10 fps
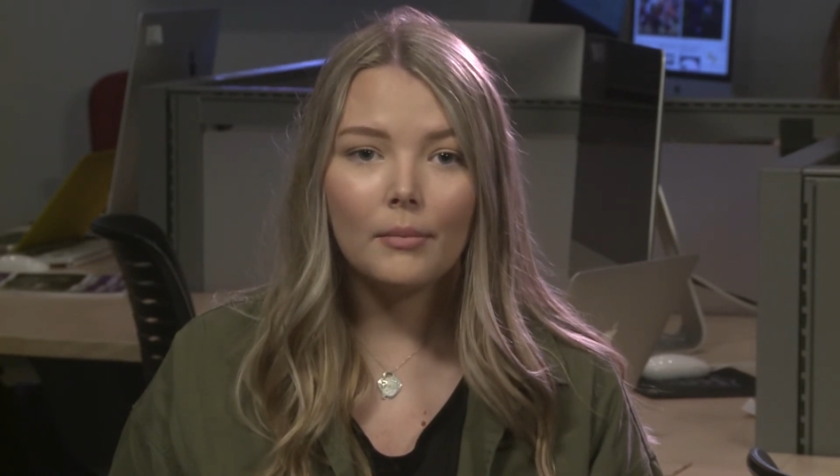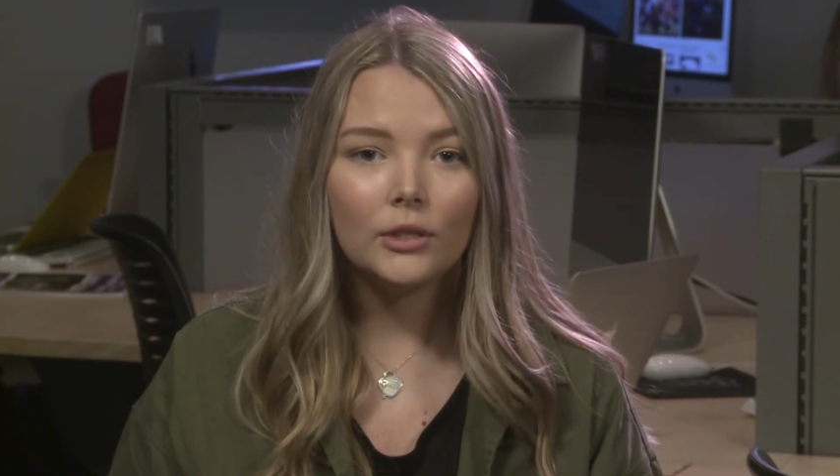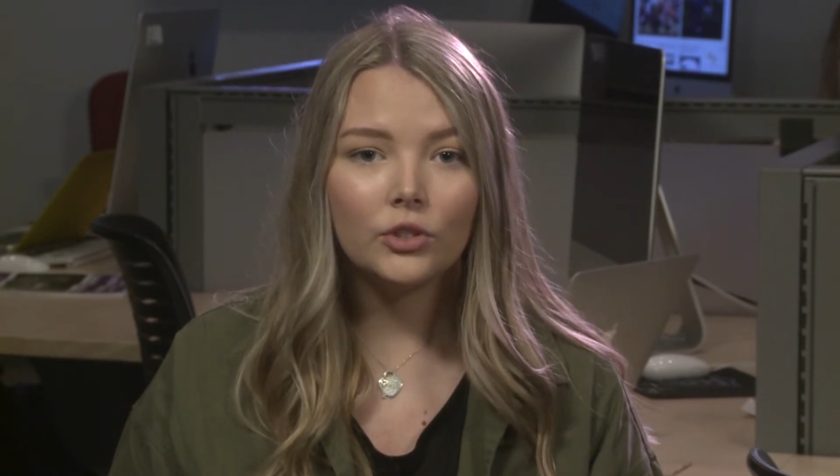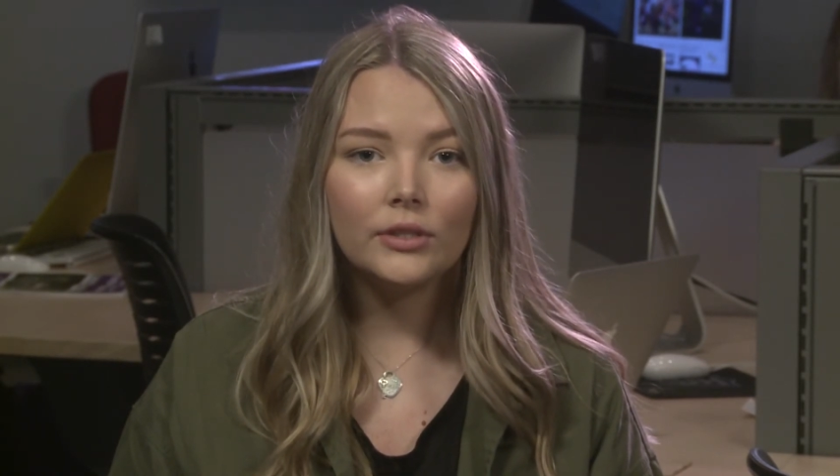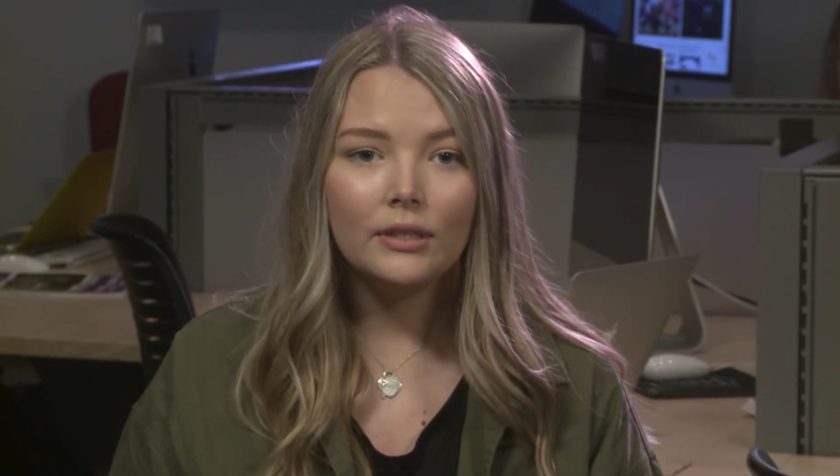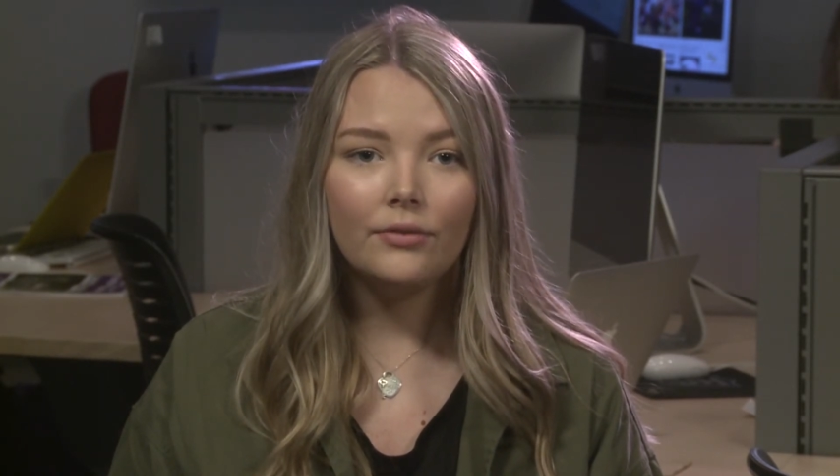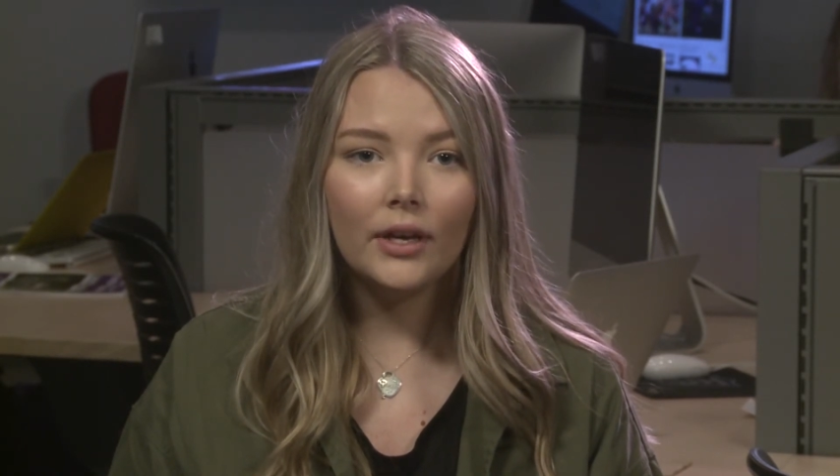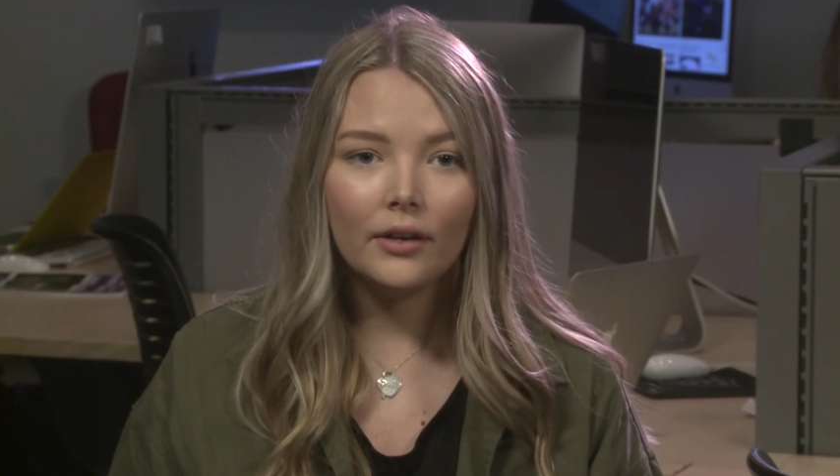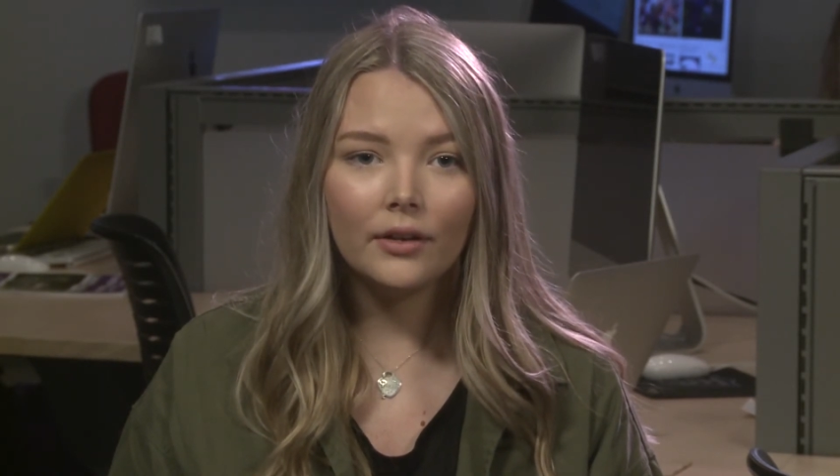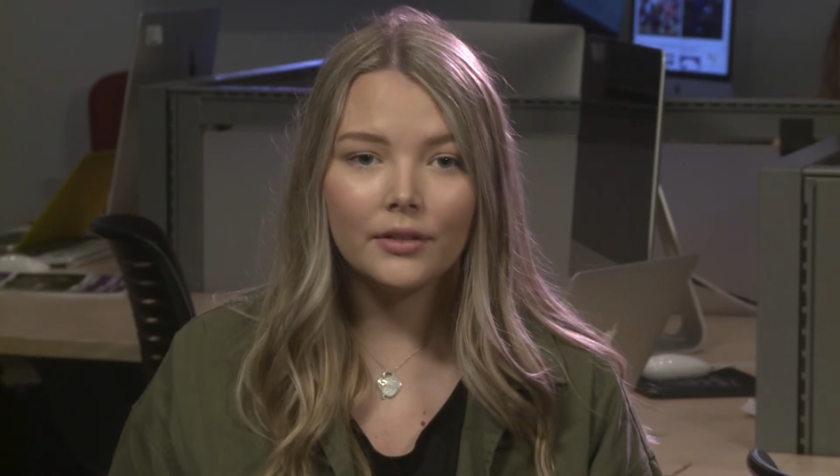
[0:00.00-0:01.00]
emergency
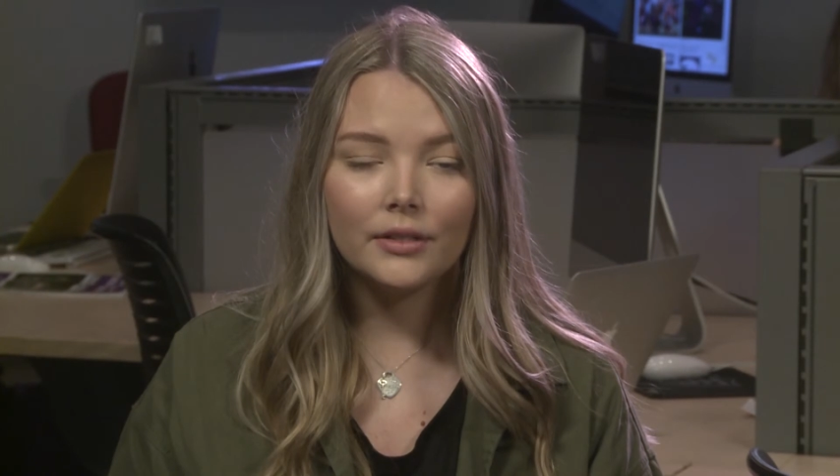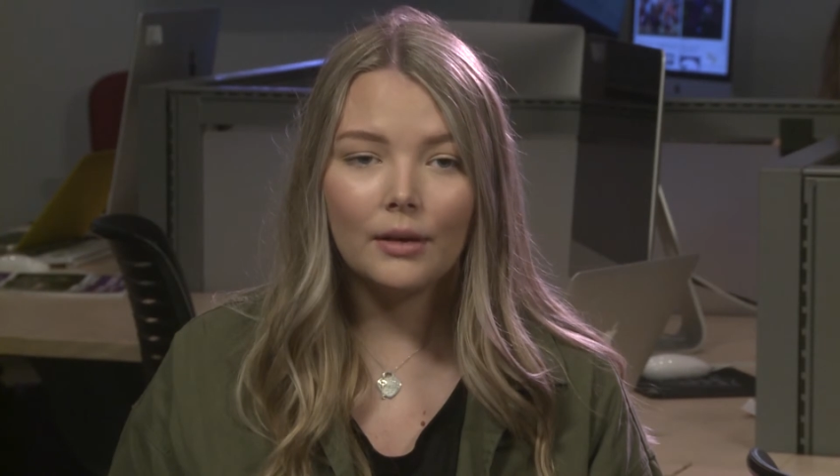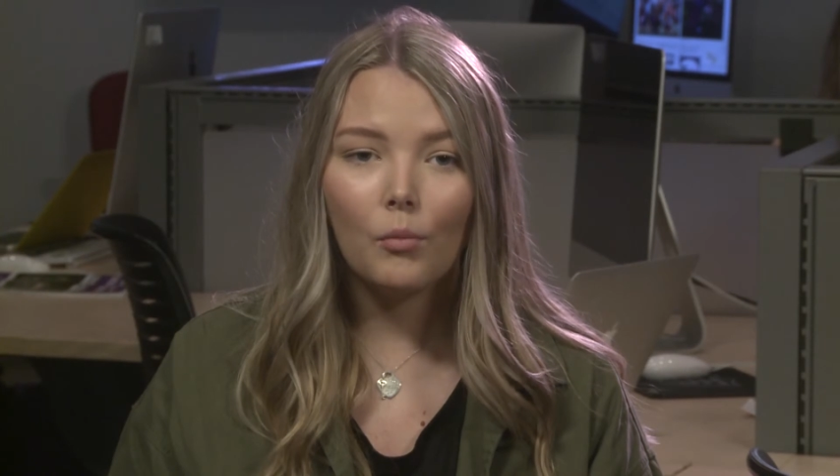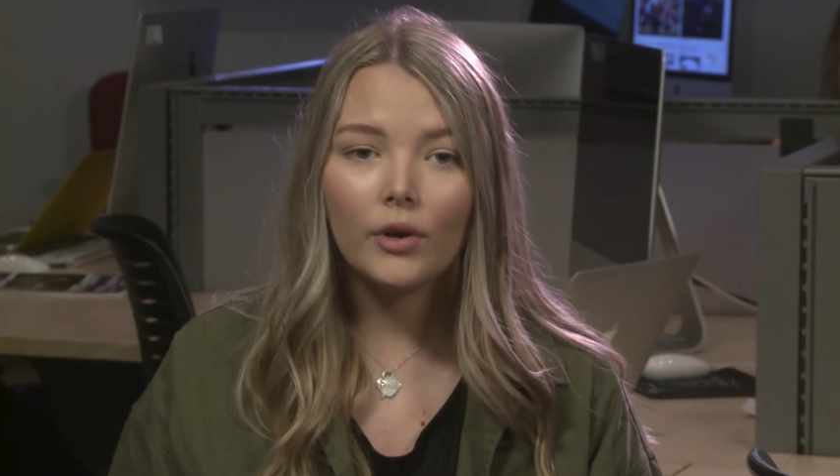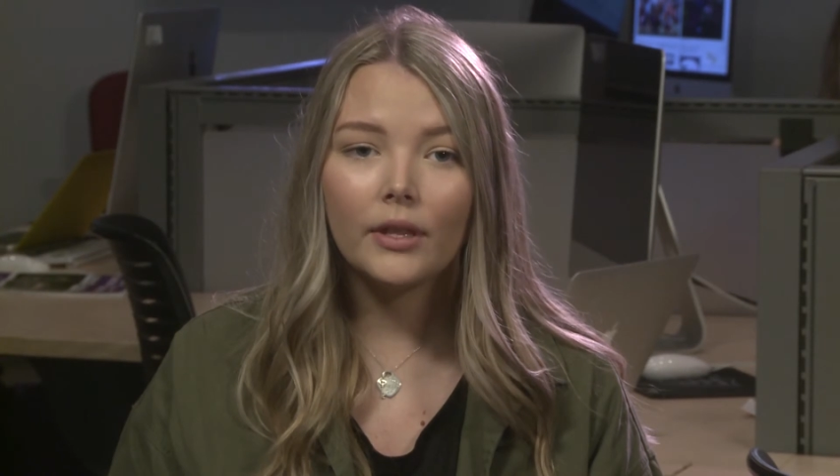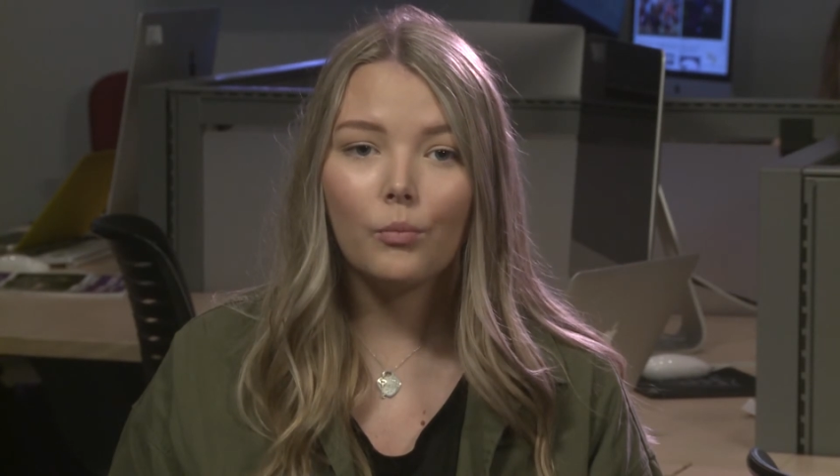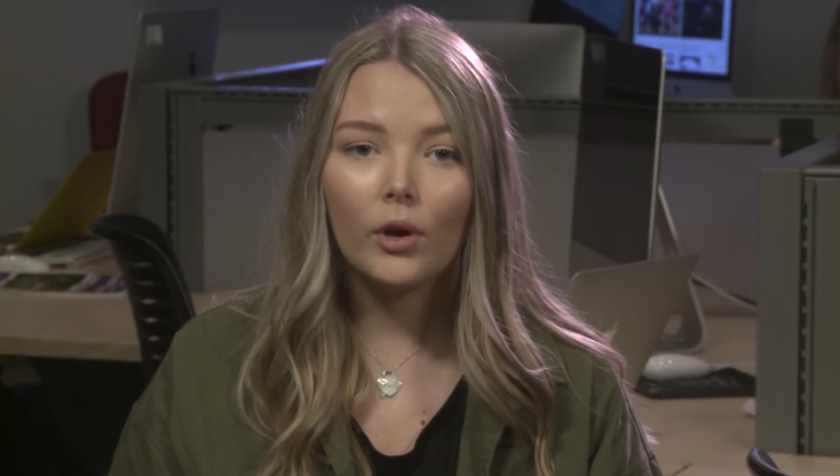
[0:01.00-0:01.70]
vehicles and more than